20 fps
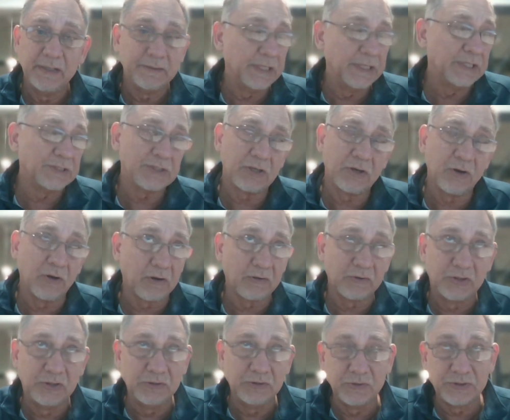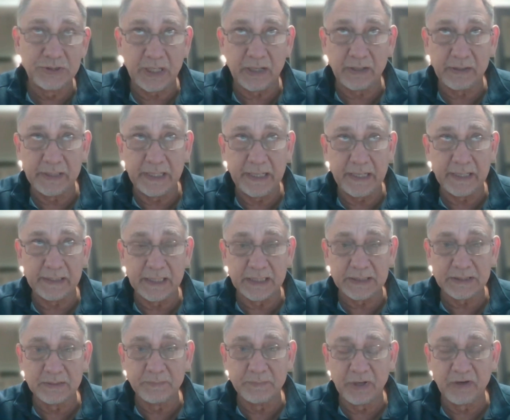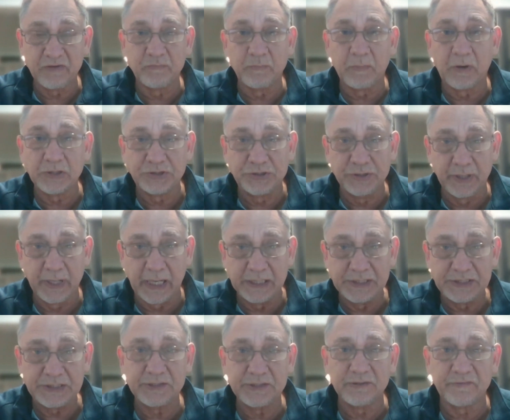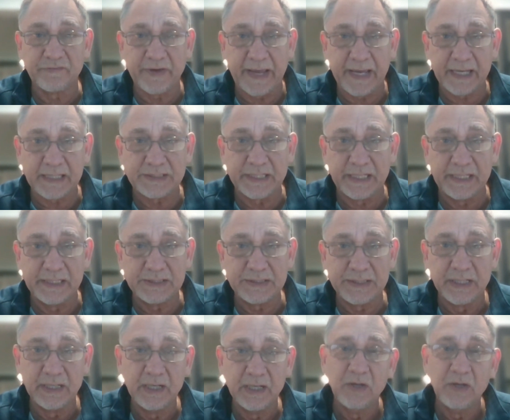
There's a lot of tools out there that does a bit of modulation of accents.